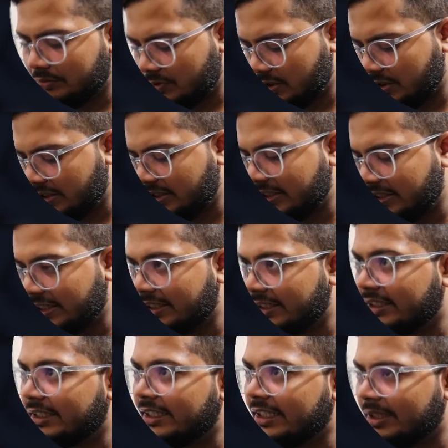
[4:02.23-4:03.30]
Then the
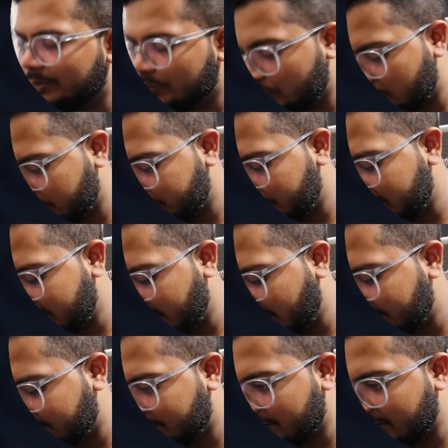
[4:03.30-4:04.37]
name should be
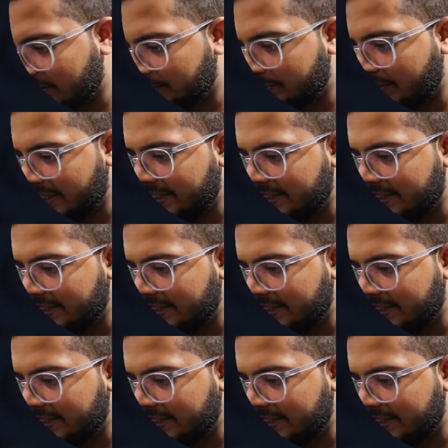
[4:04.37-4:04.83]
hyphen bind.